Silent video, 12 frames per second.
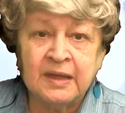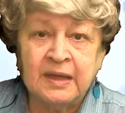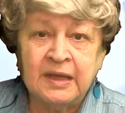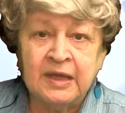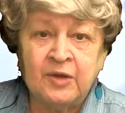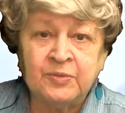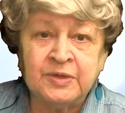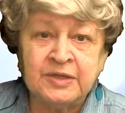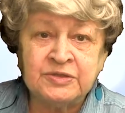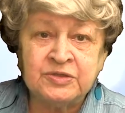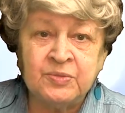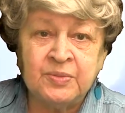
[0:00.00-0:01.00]
helped
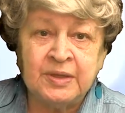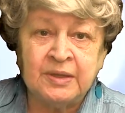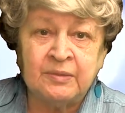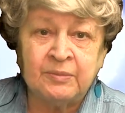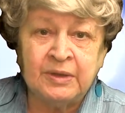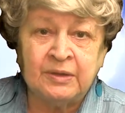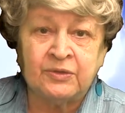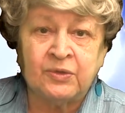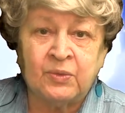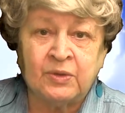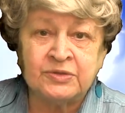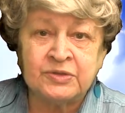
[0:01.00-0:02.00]
us to build the
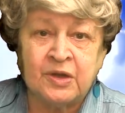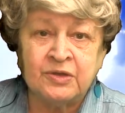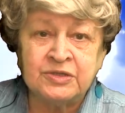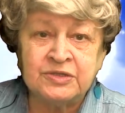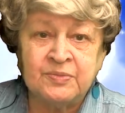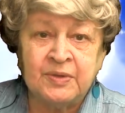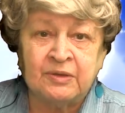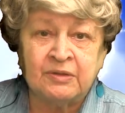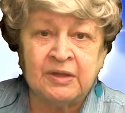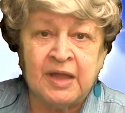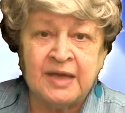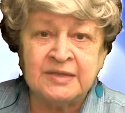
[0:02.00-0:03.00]
world's largest middle
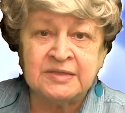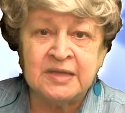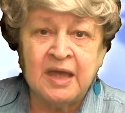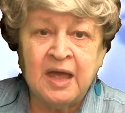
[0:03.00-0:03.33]
class